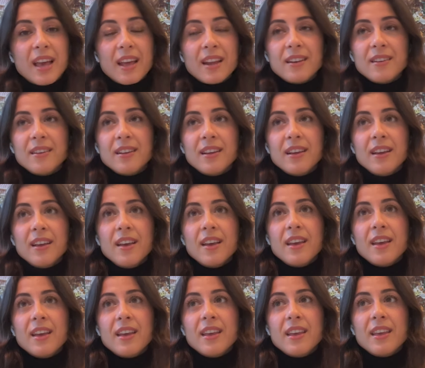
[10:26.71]
And
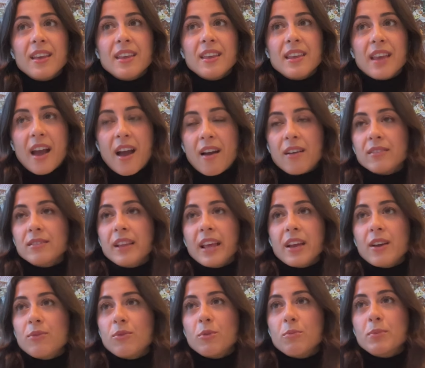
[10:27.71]
yeah,
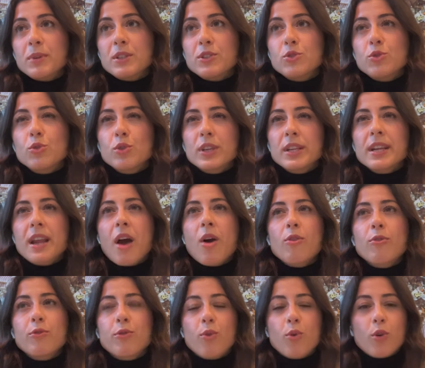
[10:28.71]
like we've been doing
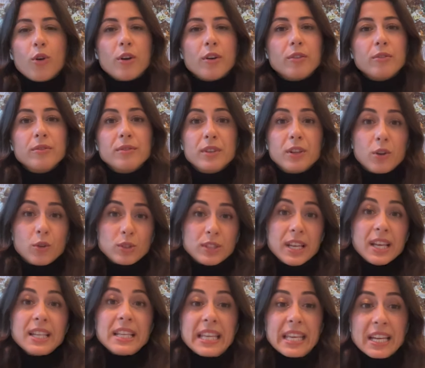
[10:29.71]
now for,
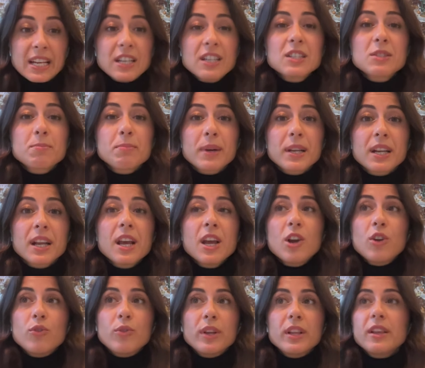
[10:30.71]
10 years, but
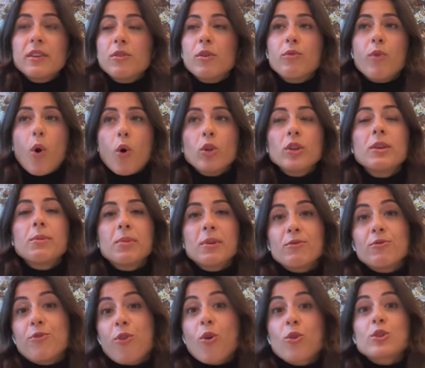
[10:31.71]
really we've only
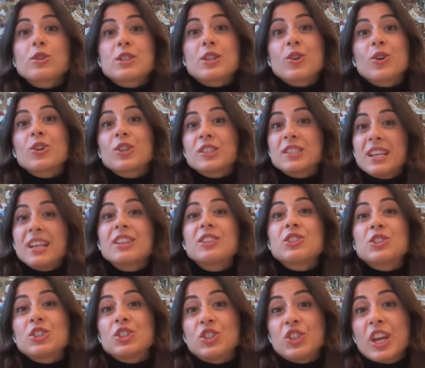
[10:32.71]
been focusing on
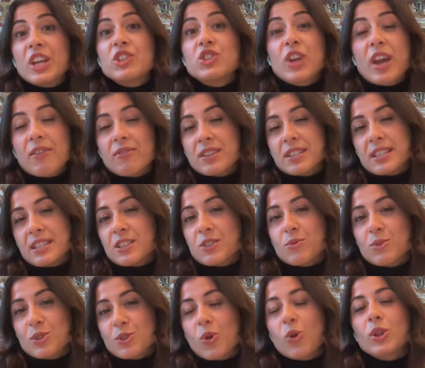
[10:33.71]
intelligent change ever
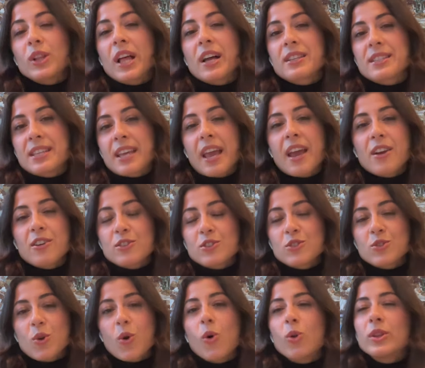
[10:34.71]
since we sold Luxy Hair.
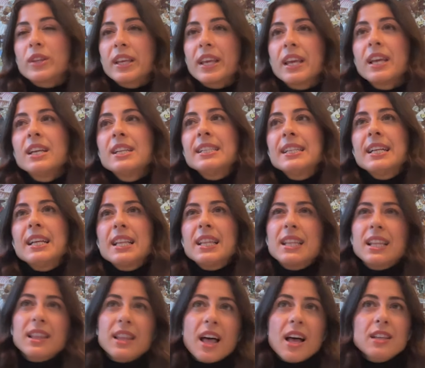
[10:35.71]
So only
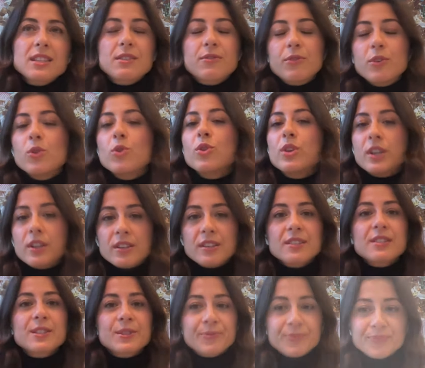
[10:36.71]
the last few
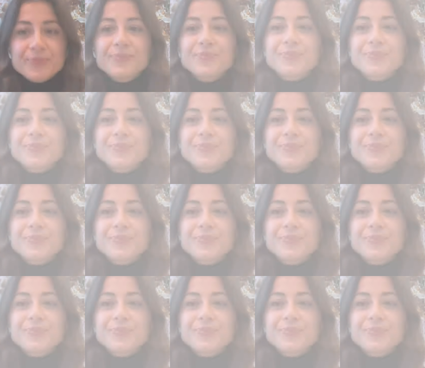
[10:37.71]
years.